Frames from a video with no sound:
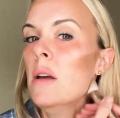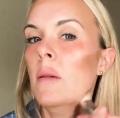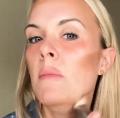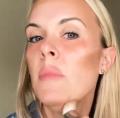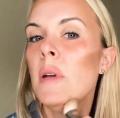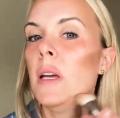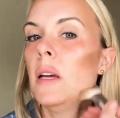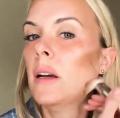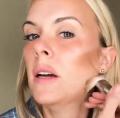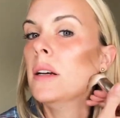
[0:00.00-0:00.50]

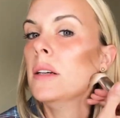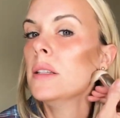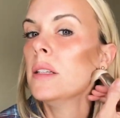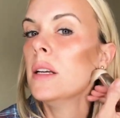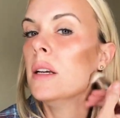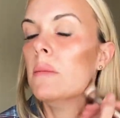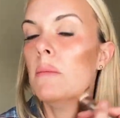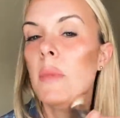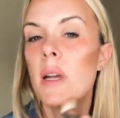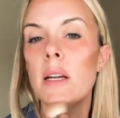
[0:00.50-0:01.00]
because
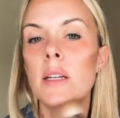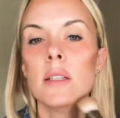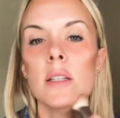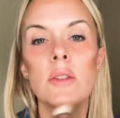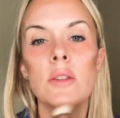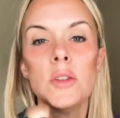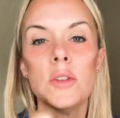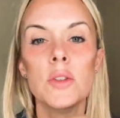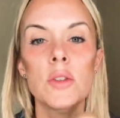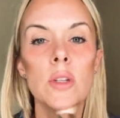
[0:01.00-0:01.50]
it makes it
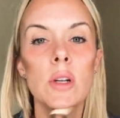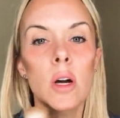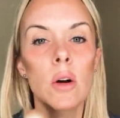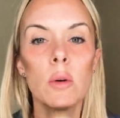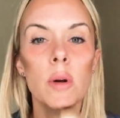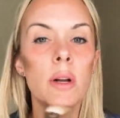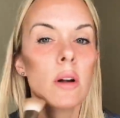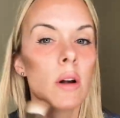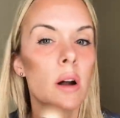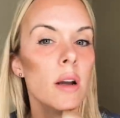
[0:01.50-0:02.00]
so
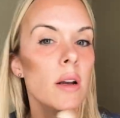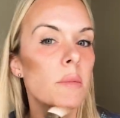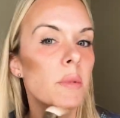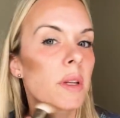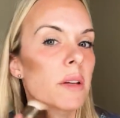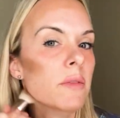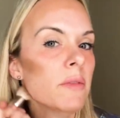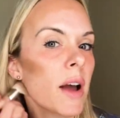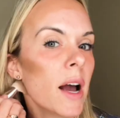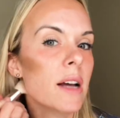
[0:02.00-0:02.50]
incredibly
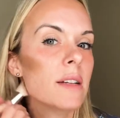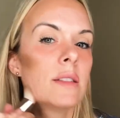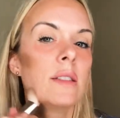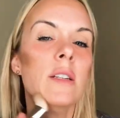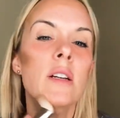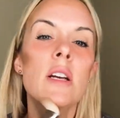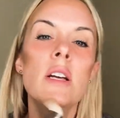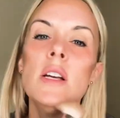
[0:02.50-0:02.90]
fast.